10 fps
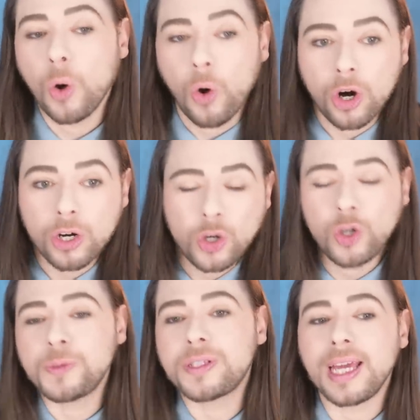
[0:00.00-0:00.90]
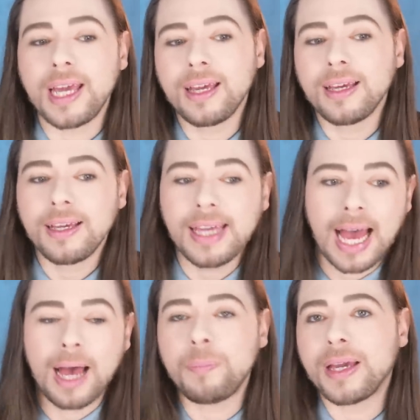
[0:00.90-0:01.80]
or oopsie
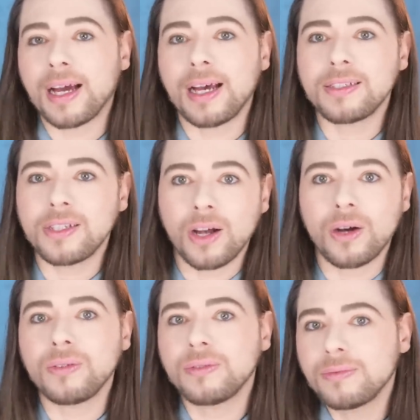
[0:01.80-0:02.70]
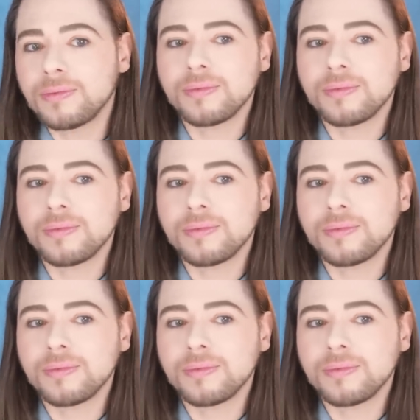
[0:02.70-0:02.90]
yeah because you know